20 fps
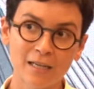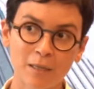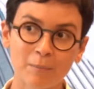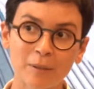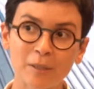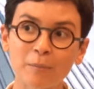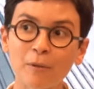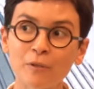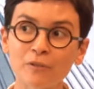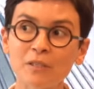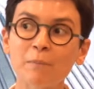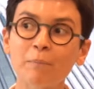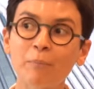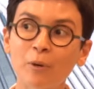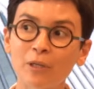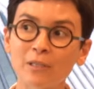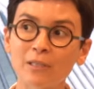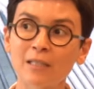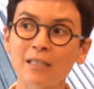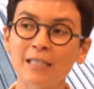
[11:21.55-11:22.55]
But most
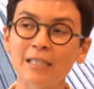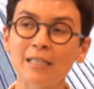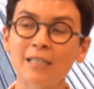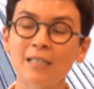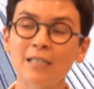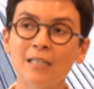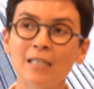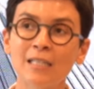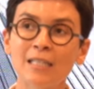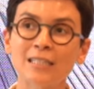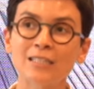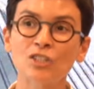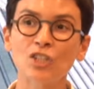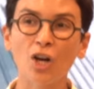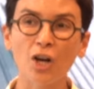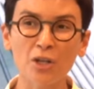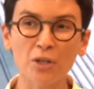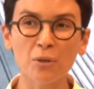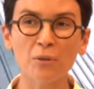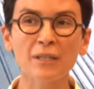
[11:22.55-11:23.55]
importantly,
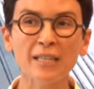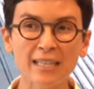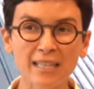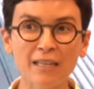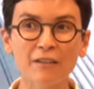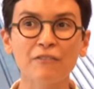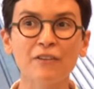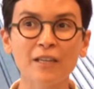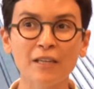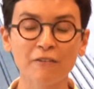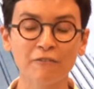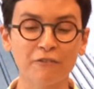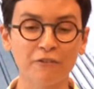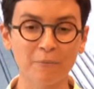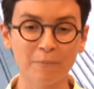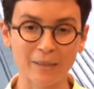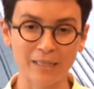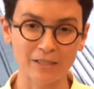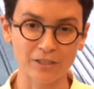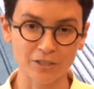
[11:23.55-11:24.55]
not only giving
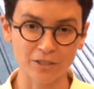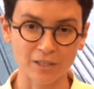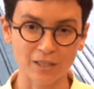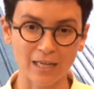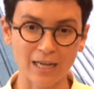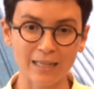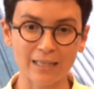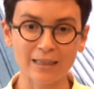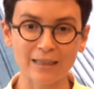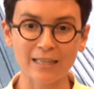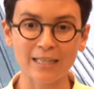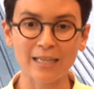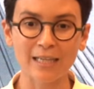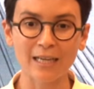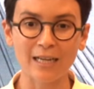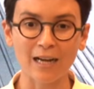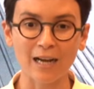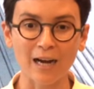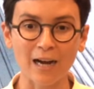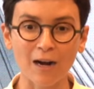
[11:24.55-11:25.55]
information, I
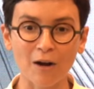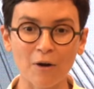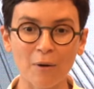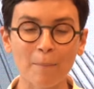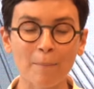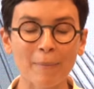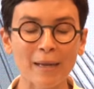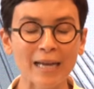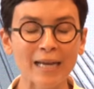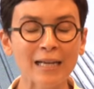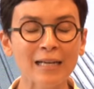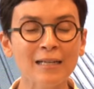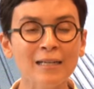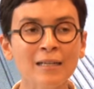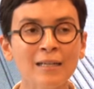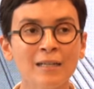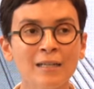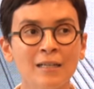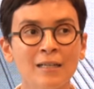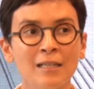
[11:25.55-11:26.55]
think our
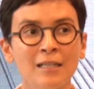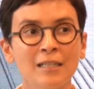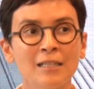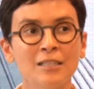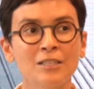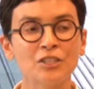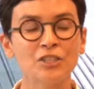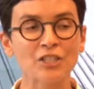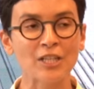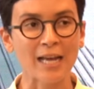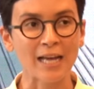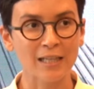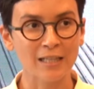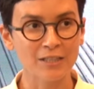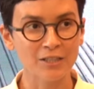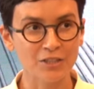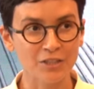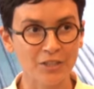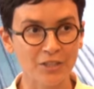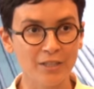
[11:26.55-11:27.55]
main
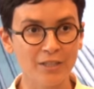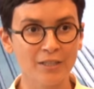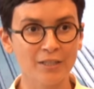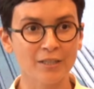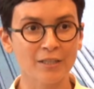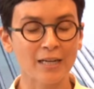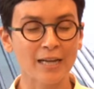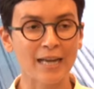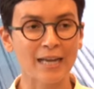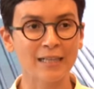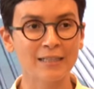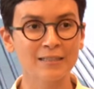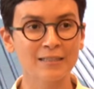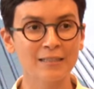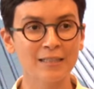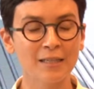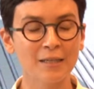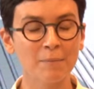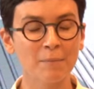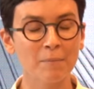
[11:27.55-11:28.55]
challenge here
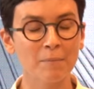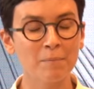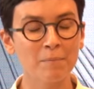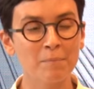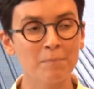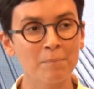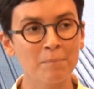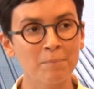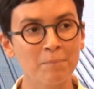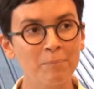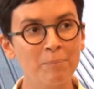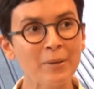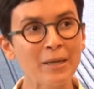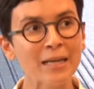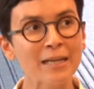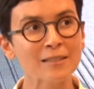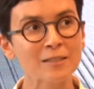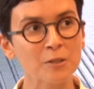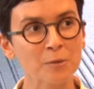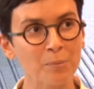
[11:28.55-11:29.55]
and the
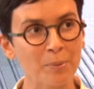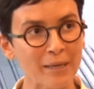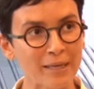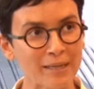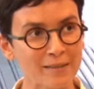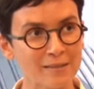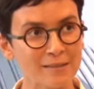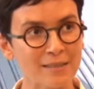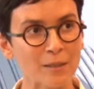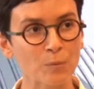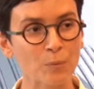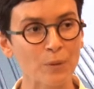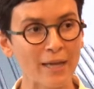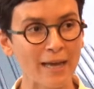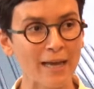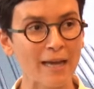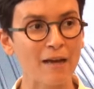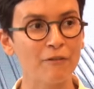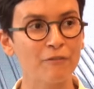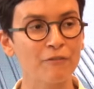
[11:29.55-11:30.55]
biggest space that we
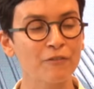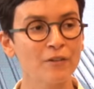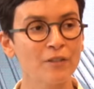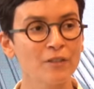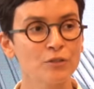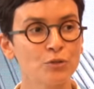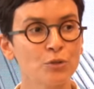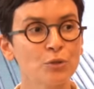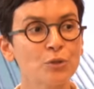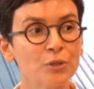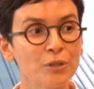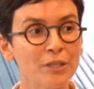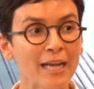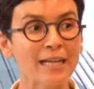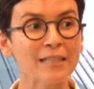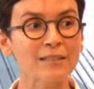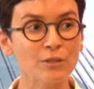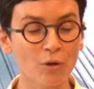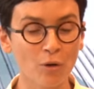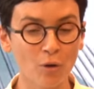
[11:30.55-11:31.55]
have to
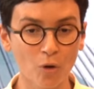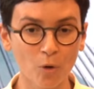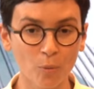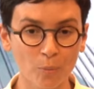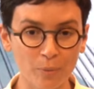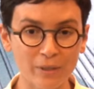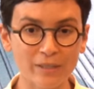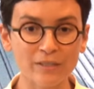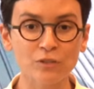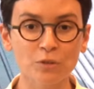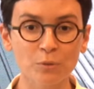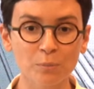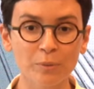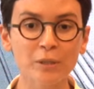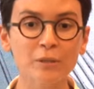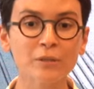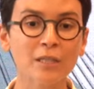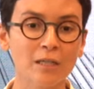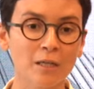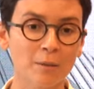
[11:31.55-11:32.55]
create hope is to
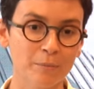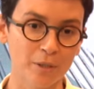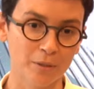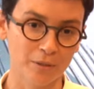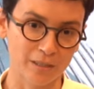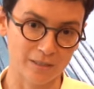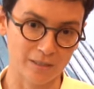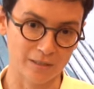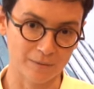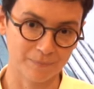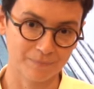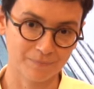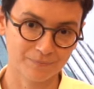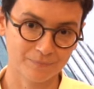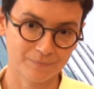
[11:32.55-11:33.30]
build a community.